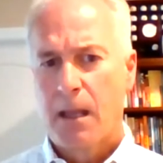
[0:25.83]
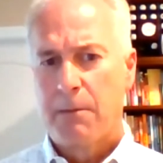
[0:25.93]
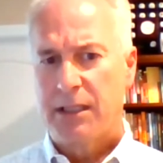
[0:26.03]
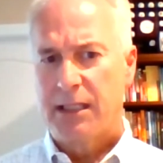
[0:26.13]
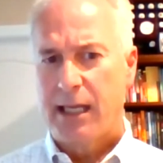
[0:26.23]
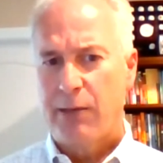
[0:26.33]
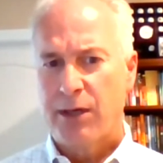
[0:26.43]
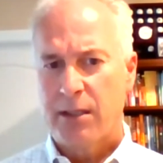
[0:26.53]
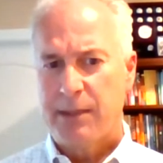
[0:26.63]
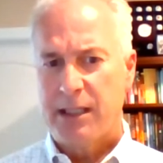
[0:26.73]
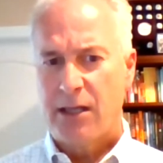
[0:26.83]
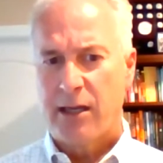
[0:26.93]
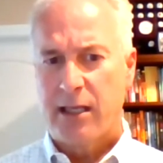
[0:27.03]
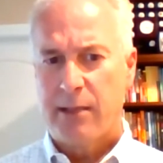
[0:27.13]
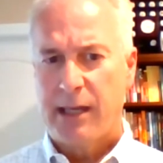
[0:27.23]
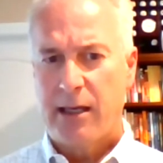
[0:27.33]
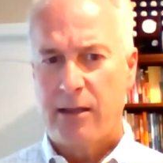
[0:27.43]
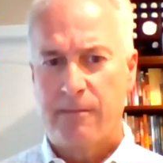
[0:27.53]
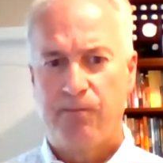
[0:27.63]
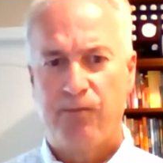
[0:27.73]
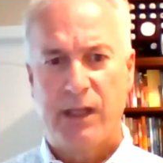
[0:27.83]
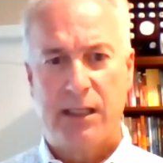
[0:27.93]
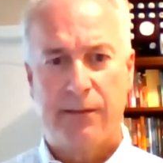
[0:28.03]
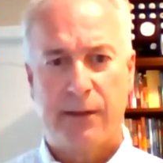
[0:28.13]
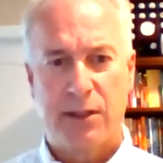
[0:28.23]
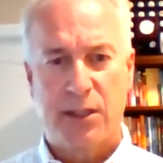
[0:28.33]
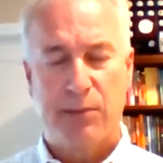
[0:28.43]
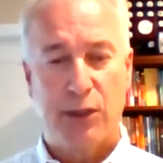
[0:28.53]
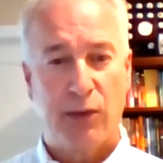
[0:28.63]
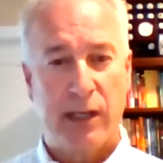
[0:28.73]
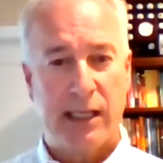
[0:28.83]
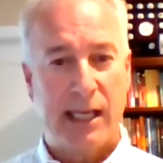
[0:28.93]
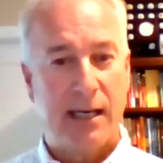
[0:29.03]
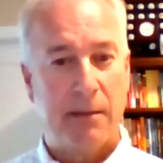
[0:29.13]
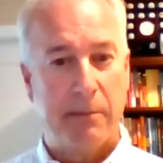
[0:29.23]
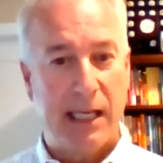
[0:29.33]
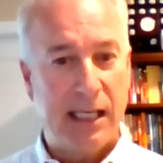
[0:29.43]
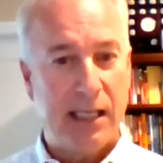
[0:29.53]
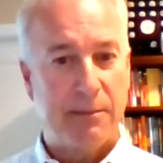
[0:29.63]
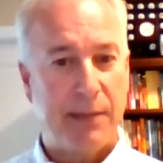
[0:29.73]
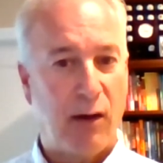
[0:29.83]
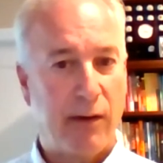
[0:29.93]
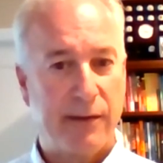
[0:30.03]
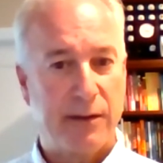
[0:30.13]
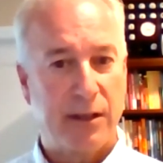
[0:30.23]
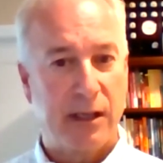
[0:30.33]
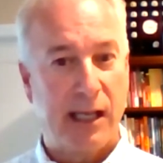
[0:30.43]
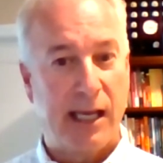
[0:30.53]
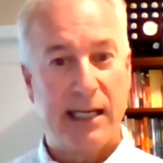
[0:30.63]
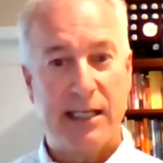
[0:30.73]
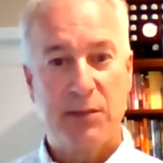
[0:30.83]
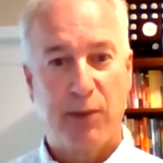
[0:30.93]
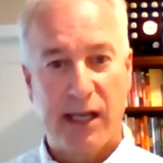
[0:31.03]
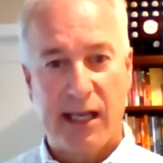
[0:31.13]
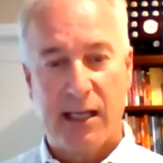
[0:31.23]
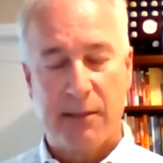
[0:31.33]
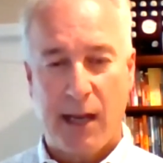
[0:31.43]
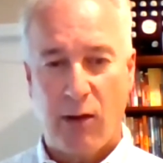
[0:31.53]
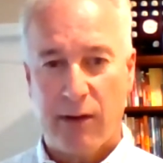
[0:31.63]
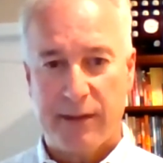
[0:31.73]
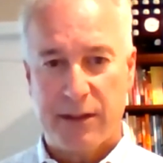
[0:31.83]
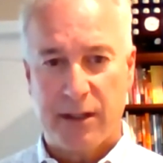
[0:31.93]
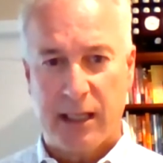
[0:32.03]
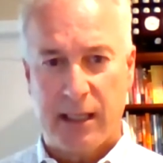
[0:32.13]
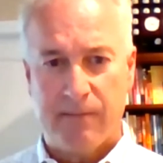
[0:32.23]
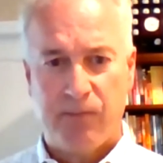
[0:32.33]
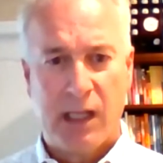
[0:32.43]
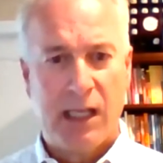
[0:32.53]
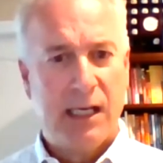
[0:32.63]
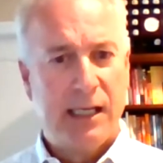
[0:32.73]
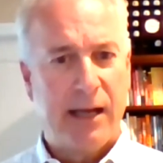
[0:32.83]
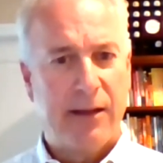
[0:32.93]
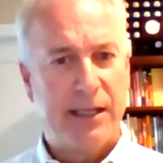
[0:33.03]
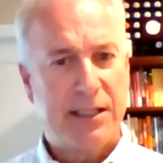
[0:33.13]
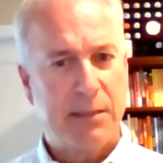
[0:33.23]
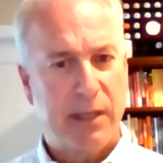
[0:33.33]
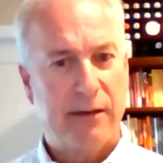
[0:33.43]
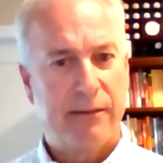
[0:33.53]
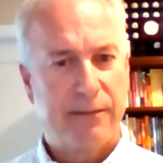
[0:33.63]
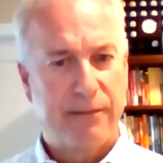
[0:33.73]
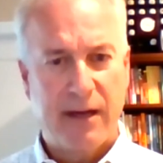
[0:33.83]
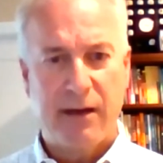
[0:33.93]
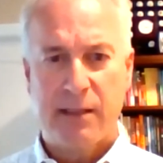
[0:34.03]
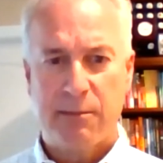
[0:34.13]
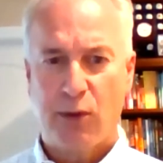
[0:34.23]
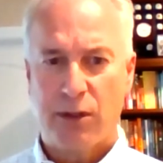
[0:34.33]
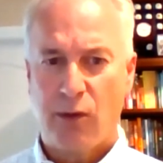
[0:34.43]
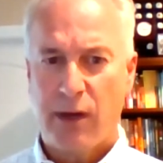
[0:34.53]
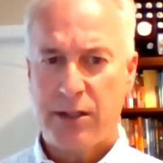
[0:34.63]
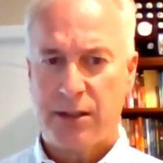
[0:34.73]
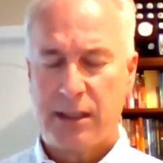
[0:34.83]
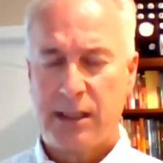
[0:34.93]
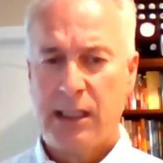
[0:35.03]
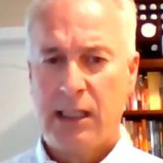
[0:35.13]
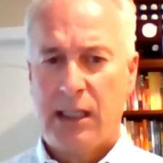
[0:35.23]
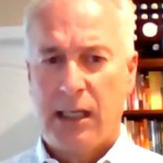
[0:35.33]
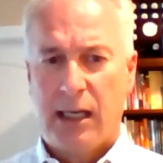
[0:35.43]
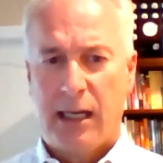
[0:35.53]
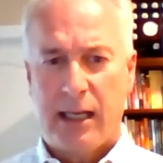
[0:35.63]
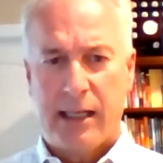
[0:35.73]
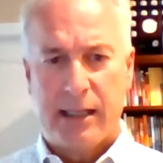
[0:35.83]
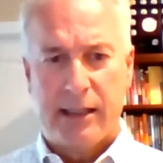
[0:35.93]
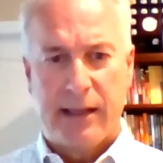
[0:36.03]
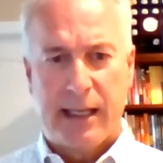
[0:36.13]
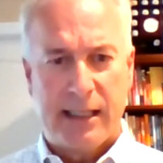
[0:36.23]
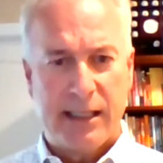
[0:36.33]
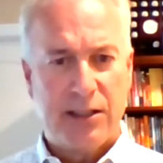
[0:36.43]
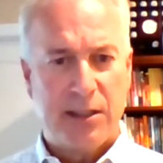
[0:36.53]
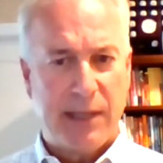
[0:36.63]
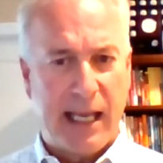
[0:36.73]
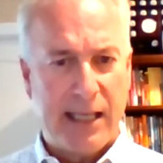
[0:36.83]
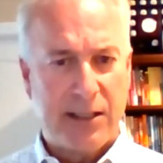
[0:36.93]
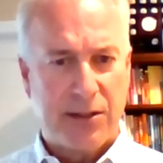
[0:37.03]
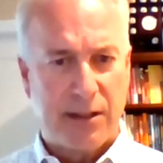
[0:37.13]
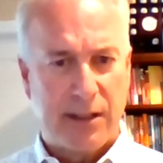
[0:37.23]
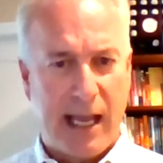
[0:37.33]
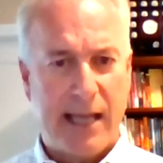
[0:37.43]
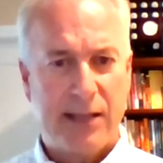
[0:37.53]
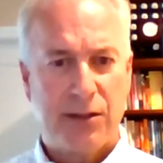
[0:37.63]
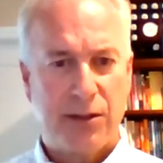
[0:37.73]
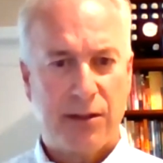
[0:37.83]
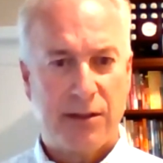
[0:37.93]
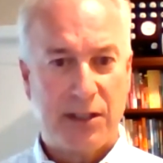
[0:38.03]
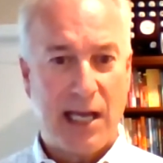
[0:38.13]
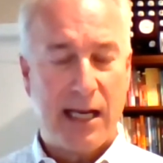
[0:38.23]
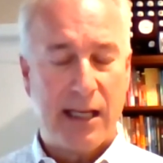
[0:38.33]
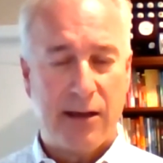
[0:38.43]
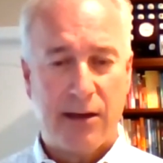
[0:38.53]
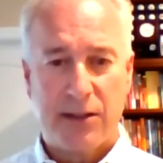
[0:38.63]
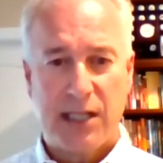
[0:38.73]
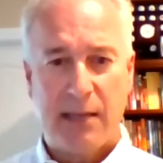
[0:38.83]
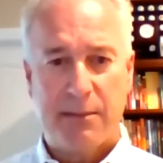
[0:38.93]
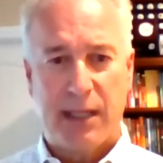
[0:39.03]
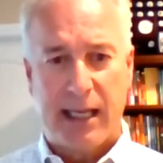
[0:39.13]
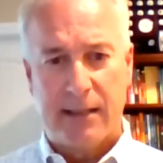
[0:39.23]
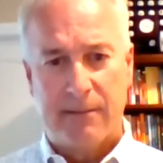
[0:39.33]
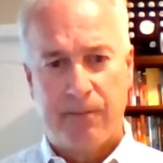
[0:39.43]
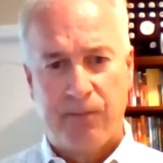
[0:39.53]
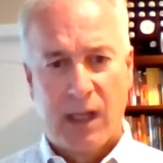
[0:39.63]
But today we're going to be talking about the difference between an immediate power of attorney and a springing power of attorney. Now, this can be a very important question that needs to be answered as you're designing your estate plan.